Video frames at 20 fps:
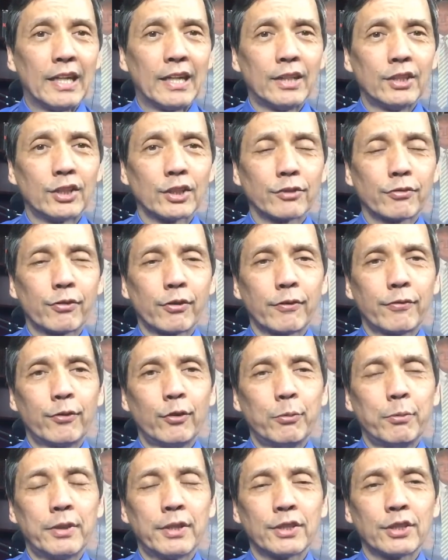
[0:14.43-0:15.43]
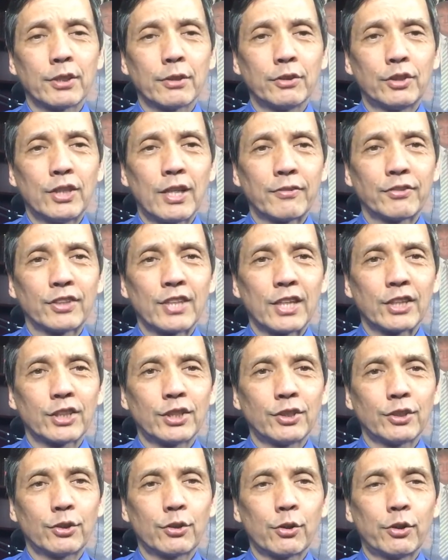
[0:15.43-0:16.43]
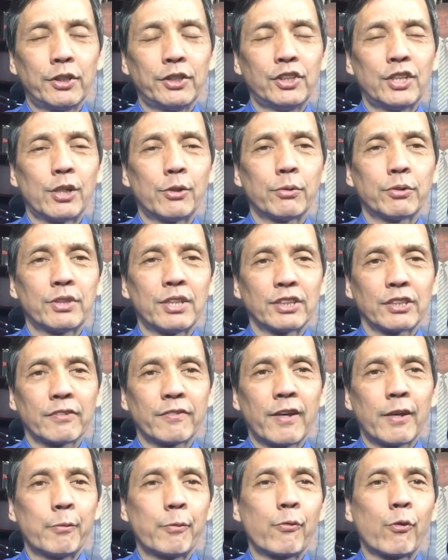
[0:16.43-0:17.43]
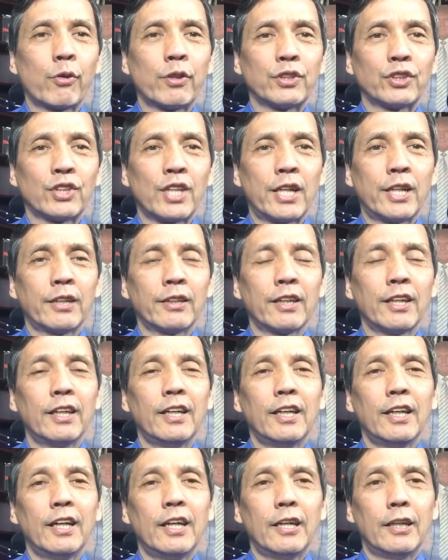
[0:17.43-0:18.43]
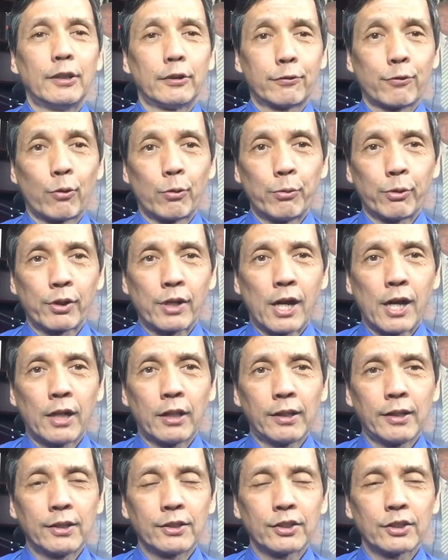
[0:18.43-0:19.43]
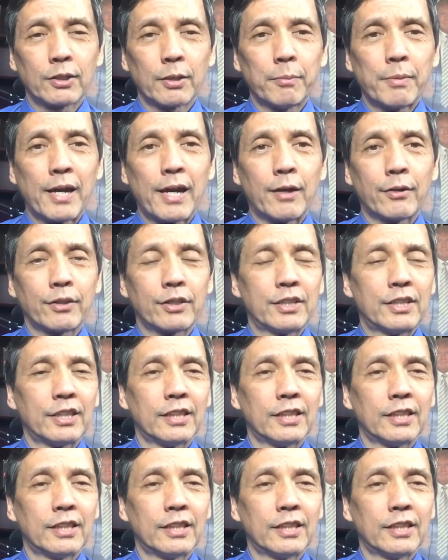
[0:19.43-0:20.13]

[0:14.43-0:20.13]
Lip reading: just for a few minutes here, Jeff Sessions, Attorney General, testified before the Senate, his former colleagues about